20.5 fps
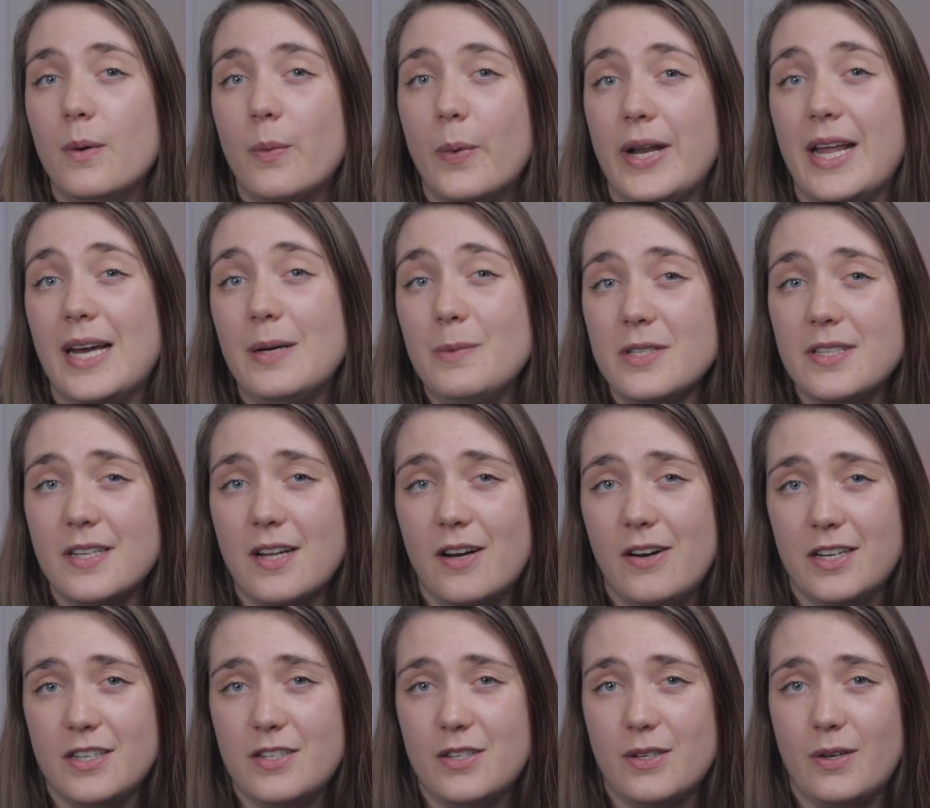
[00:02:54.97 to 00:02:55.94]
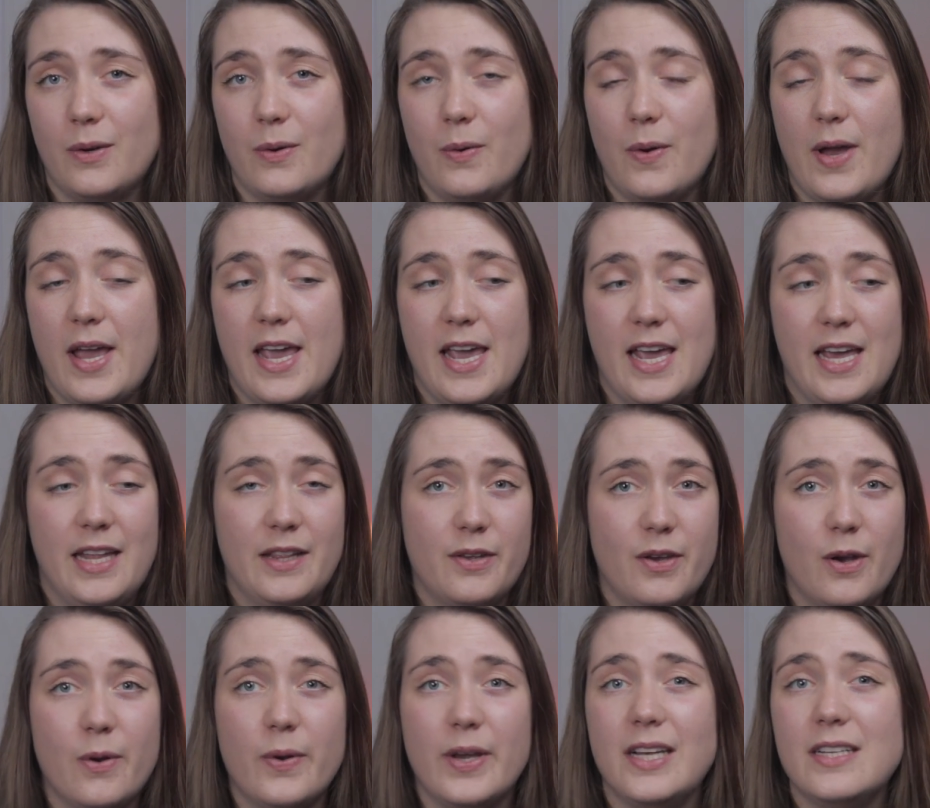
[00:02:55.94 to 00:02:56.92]
When I was in high school and
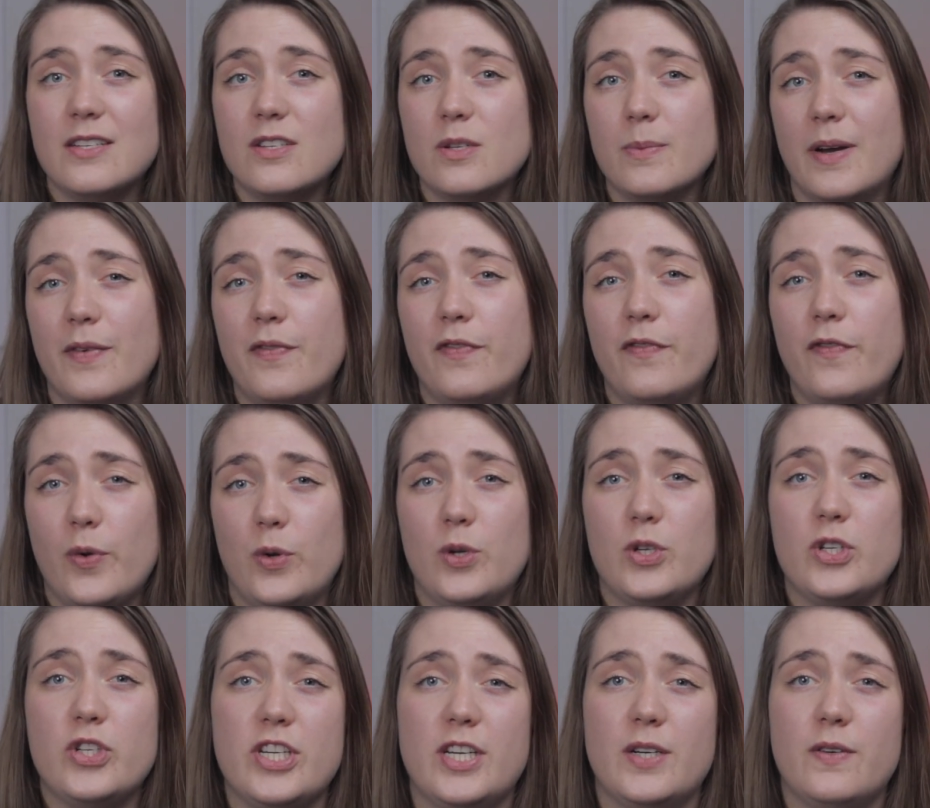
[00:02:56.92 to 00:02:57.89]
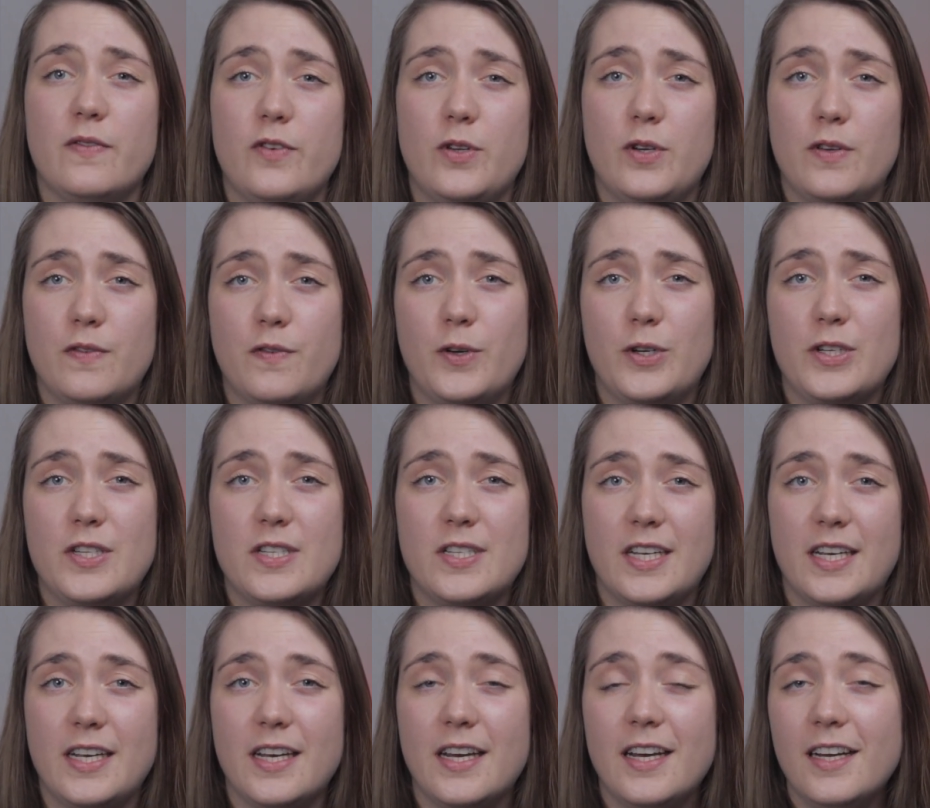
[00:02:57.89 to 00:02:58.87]
going into my first year of
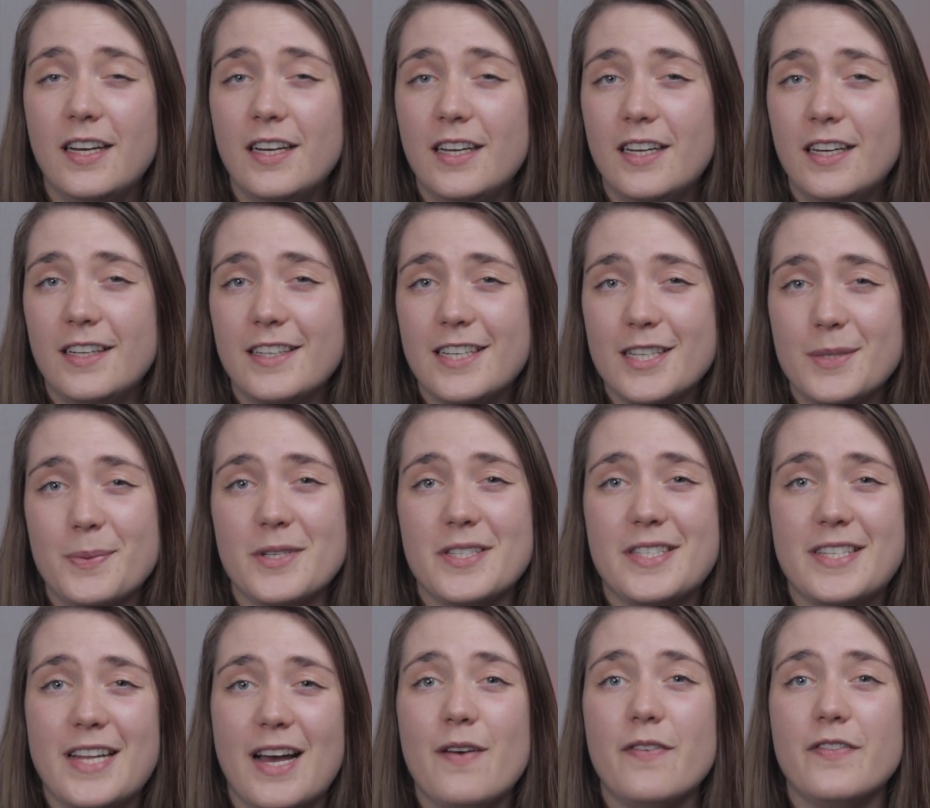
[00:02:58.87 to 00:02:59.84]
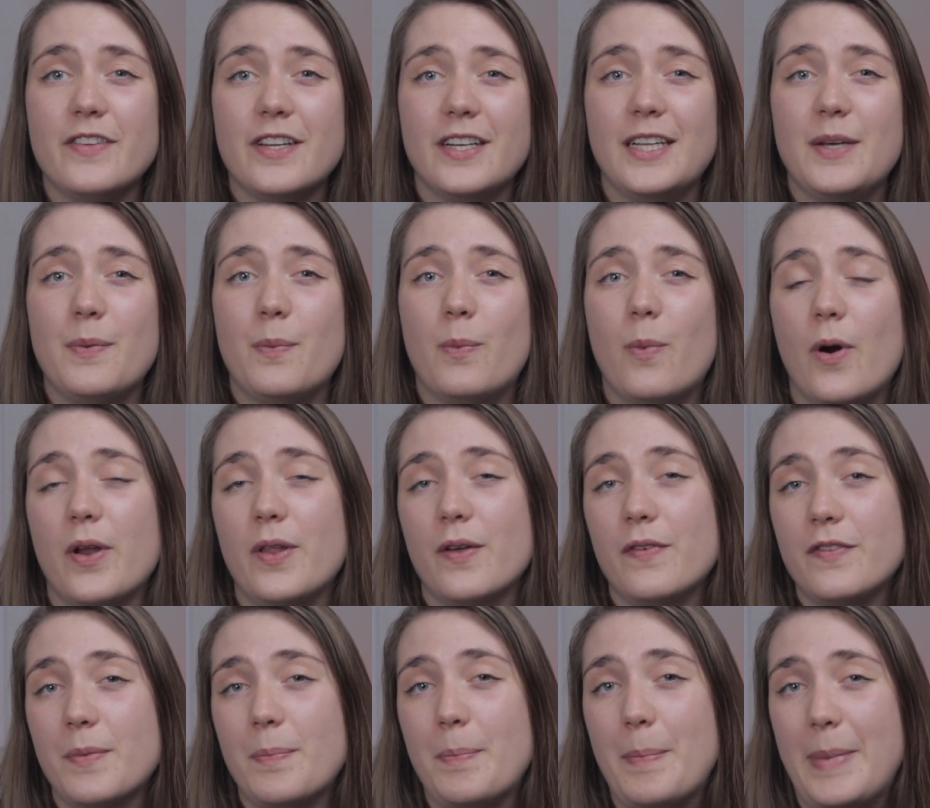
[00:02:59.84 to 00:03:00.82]
university, this was definitely one
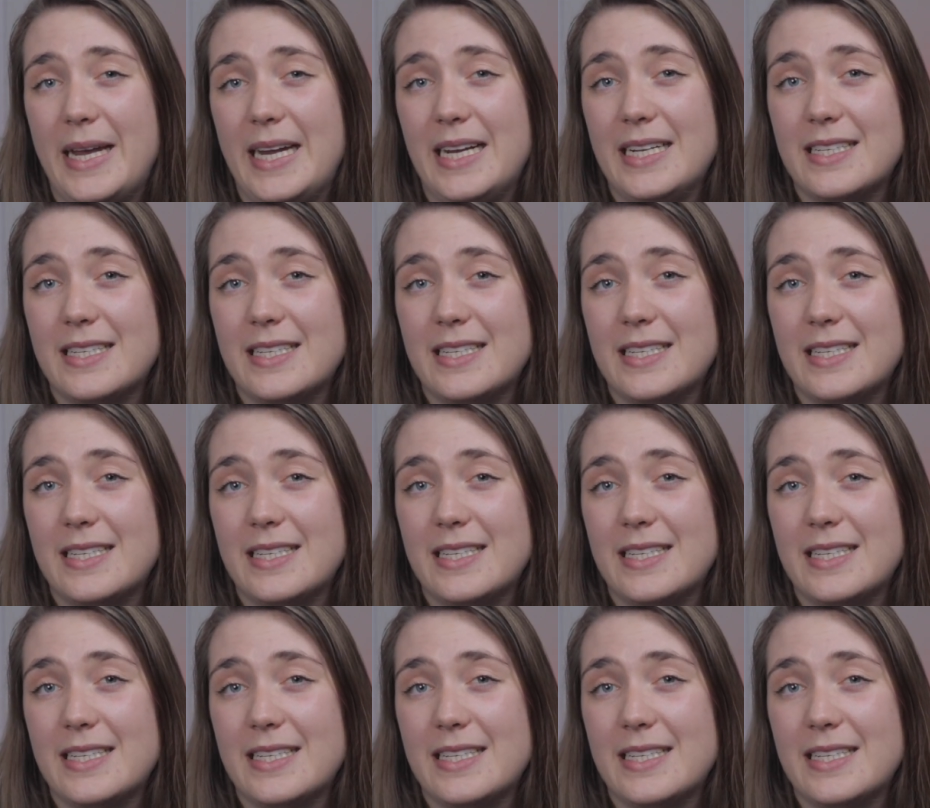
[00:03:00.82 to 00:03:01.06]
of the main